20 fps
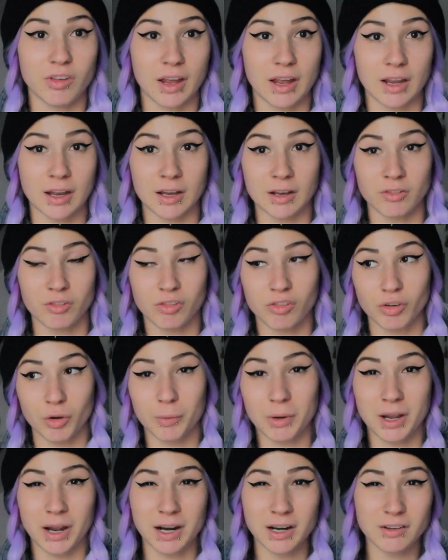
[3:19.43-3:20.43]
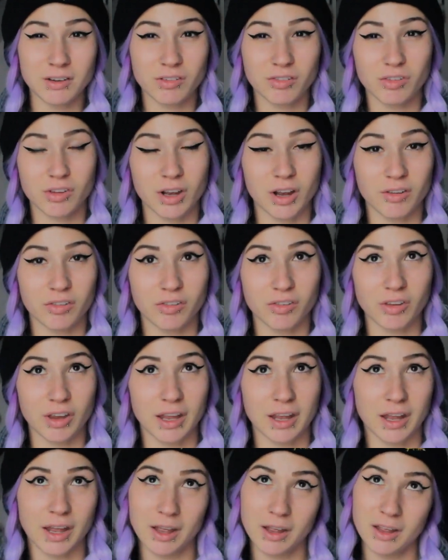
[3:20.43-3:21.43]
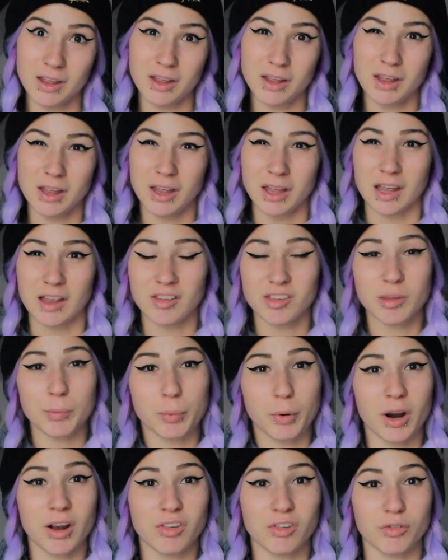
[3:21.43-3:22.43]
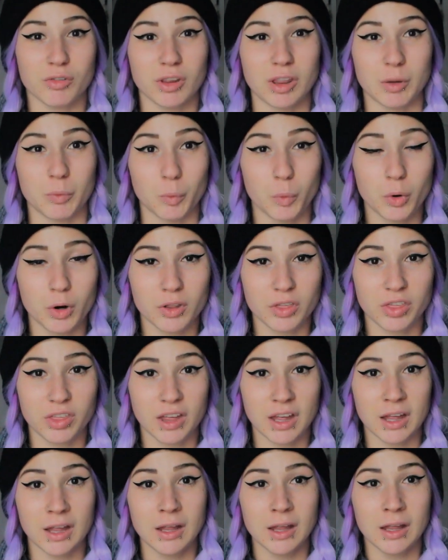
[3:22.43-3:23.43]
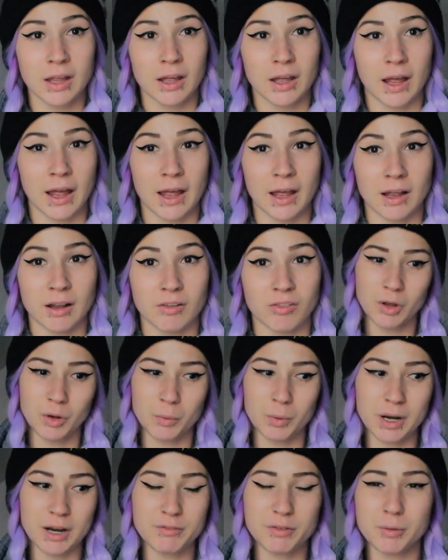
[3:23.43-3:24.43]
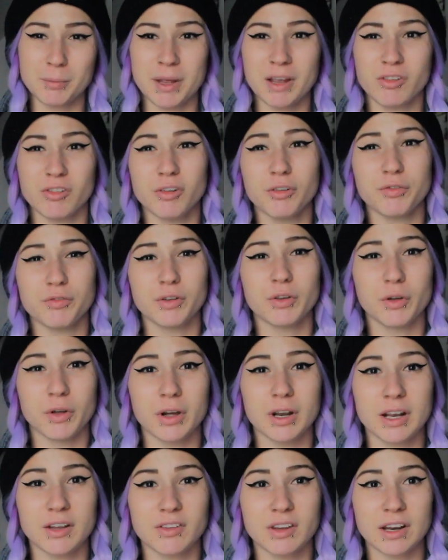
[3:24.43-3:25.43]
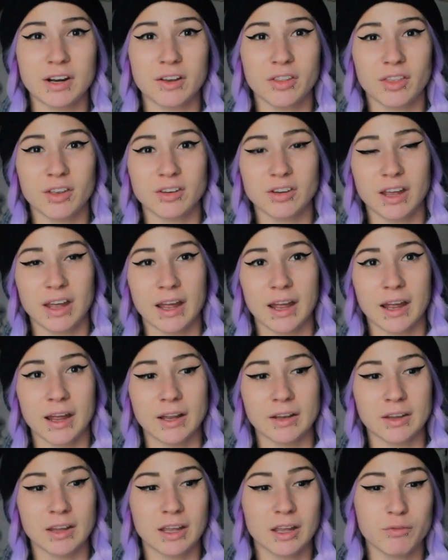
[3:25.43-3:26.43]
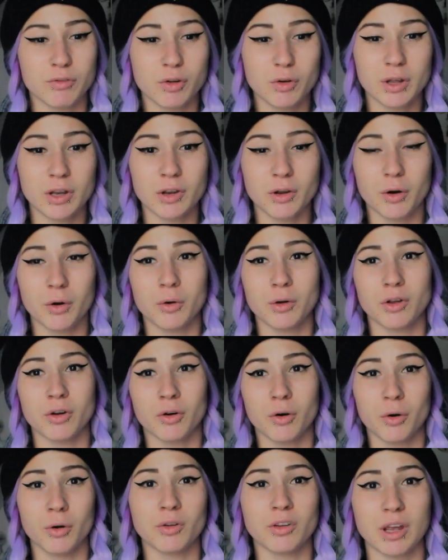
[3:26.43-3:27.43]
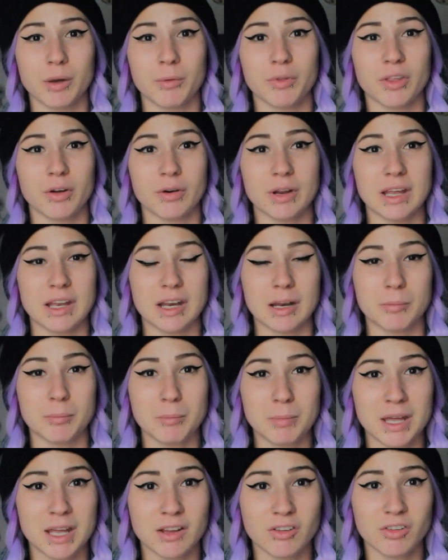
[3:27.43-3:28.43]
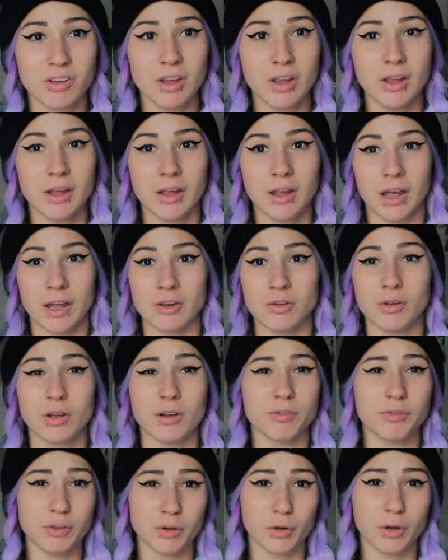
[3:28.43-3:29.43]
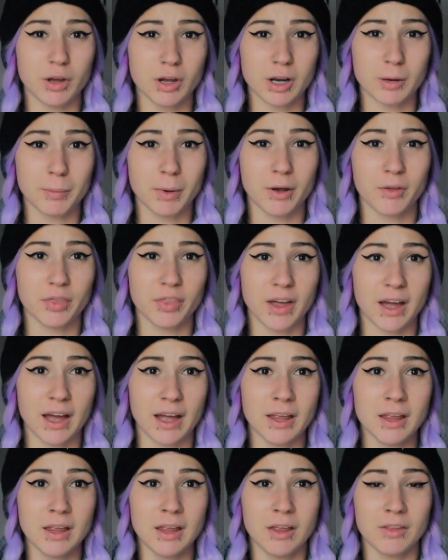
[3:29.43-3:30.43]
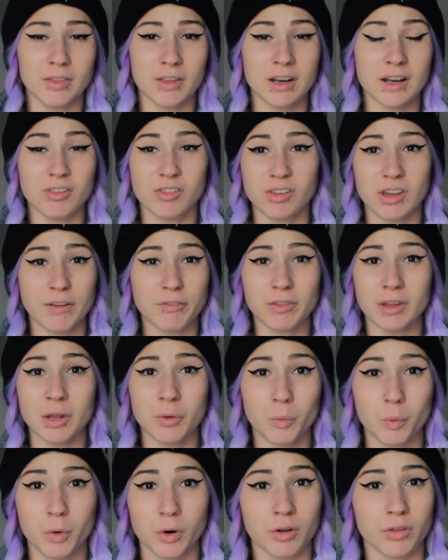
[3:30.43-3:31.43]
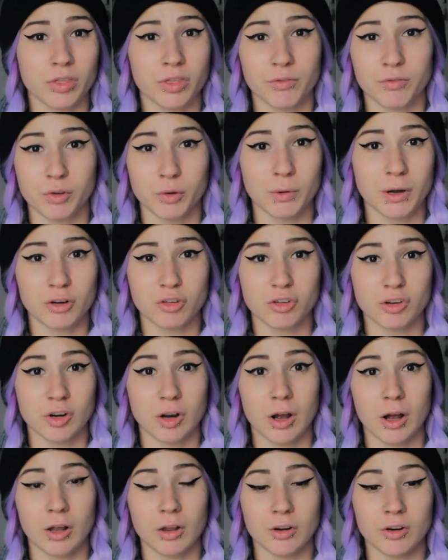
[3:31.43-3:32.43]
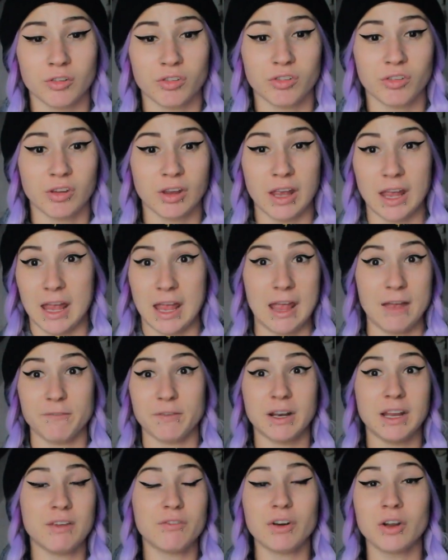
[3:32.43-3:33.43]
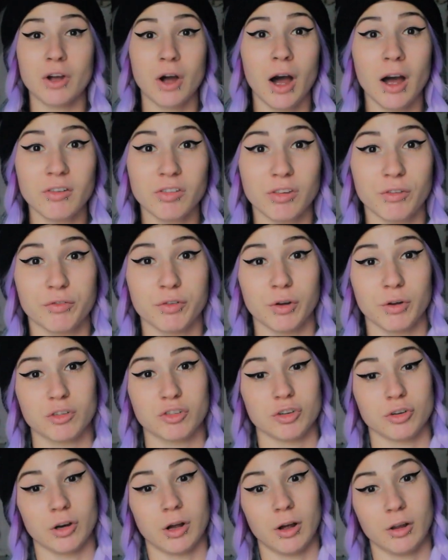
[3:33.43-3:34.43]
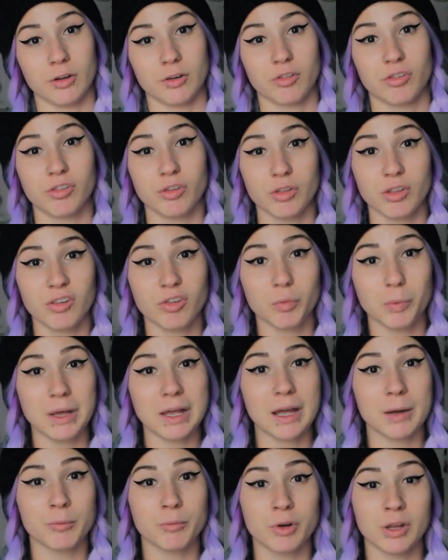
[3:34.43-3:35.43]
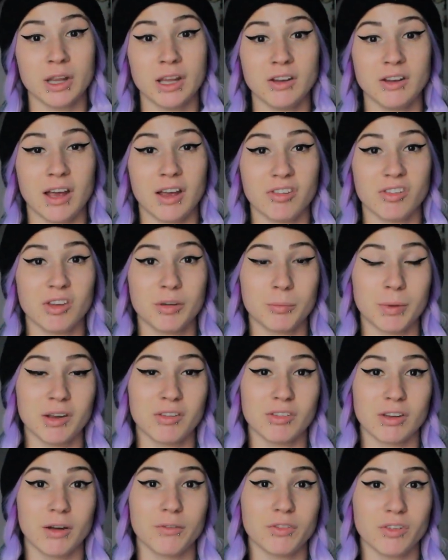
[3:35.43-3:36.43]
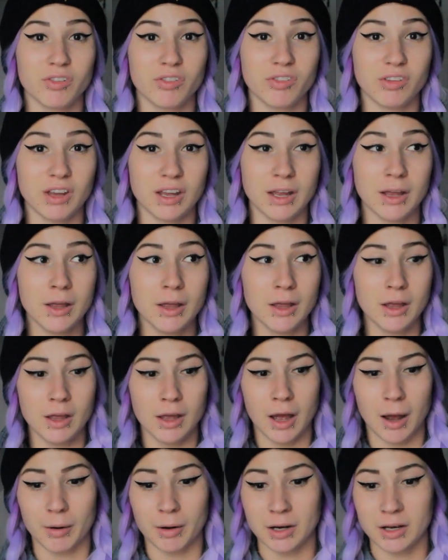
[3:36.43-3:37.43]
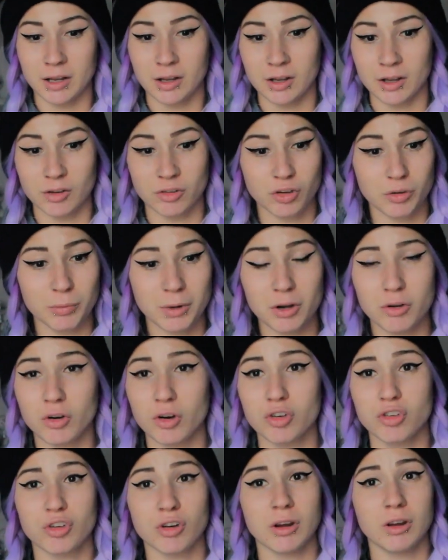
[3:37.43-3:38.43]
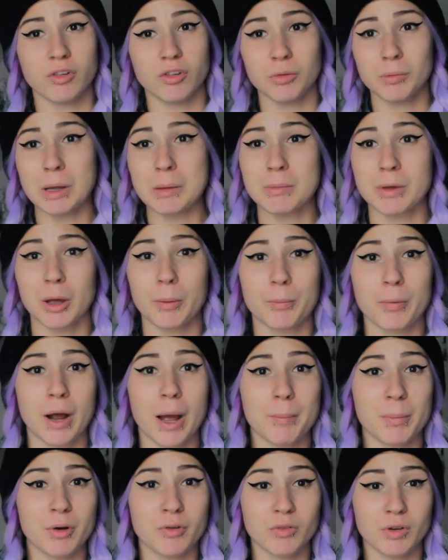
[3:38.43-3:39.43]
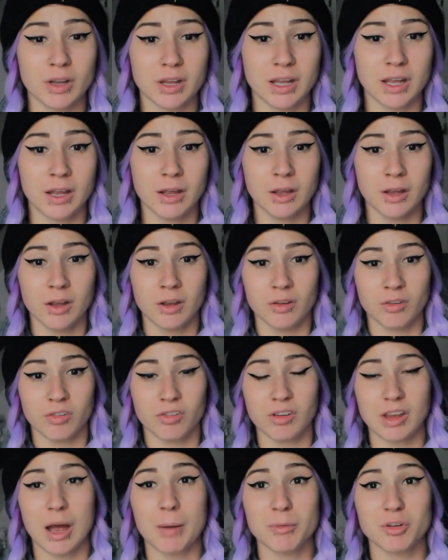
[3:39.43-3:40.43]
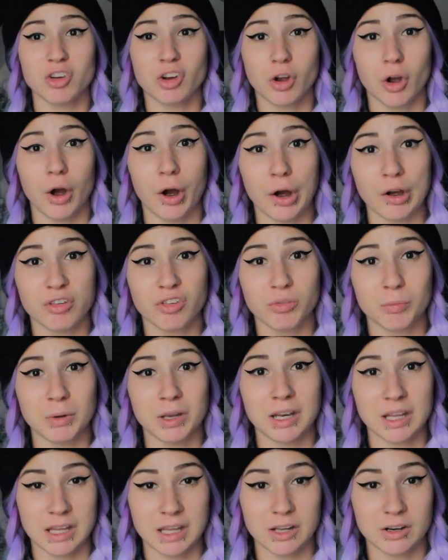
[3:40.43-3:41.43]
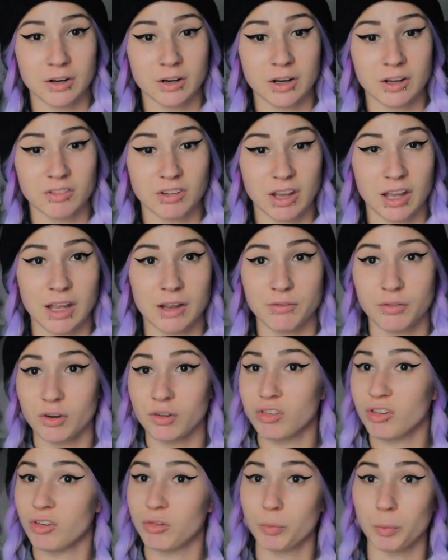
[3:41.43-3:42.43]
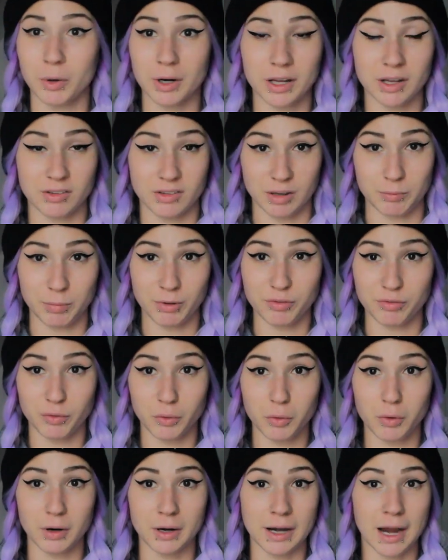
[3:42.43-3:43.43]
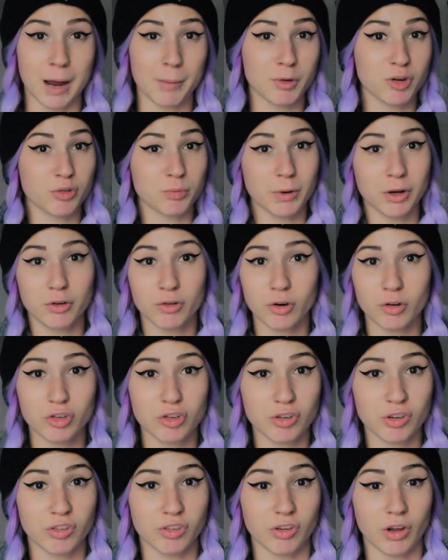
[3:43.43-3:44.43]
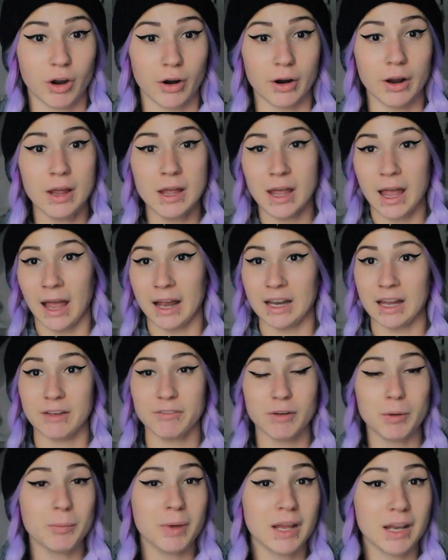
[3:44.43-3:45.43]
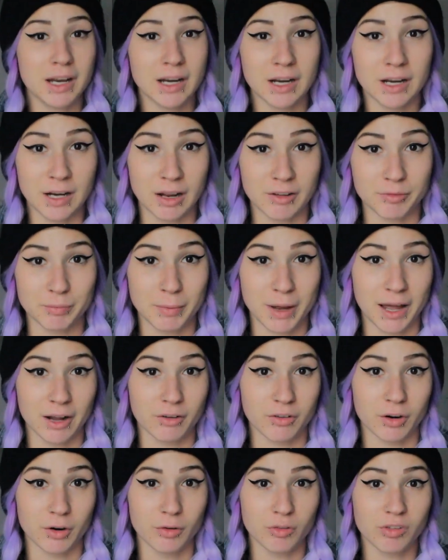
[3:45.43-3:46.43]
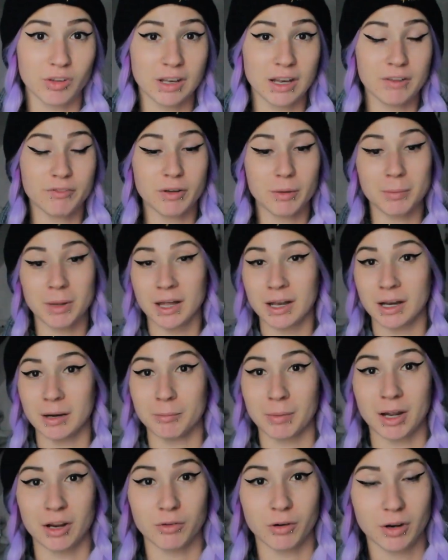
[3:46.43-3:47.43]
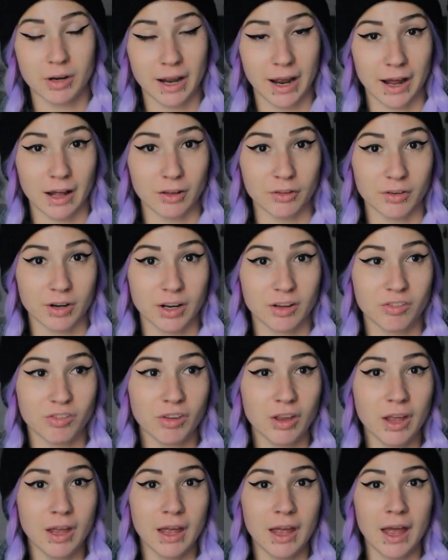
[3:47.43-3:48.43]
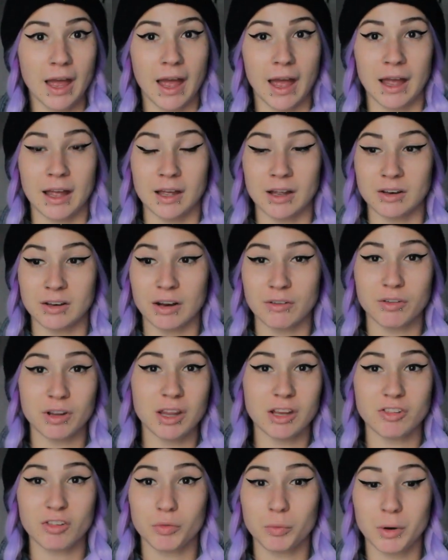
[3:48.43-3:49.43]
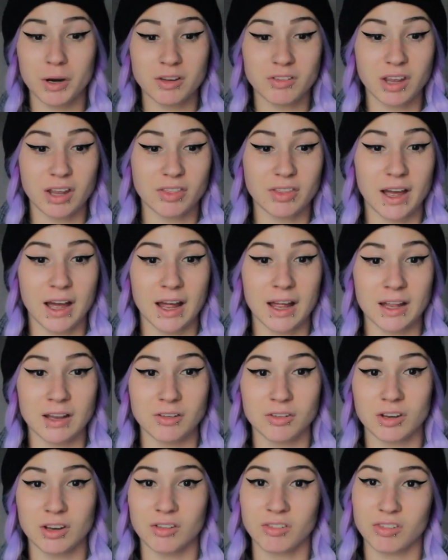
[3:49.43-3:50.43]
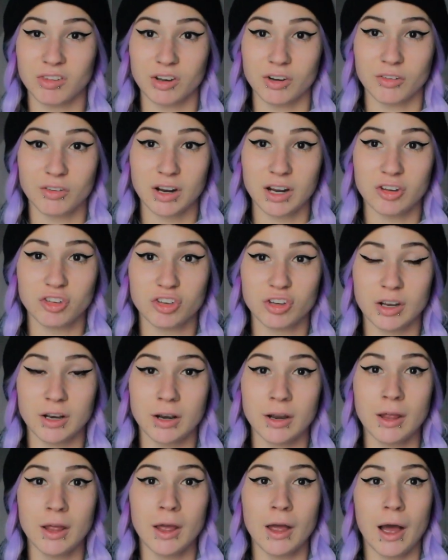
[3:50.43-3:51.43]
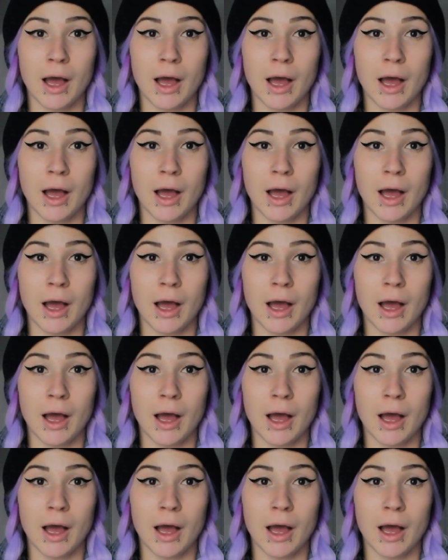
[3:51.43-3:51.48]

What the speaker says: And so we kind of discussed, like, is the price really worth it, and whatever makes you feel good at the end of the day. And like, if you can go your whole day without eating meat and you can feel good about that, then it's definitely worth a few extra dollars, if it even costs a few extra dollars. So this week I'm really testing myself to see, I'm gonna do my grocery, do my meal prep, and really see how much it costs me to eat on a day versus what it did before, and how much my groceries are, and if I'm hitting enough macros, and if I'm hitting my calories. And I really just want to take that into consideration.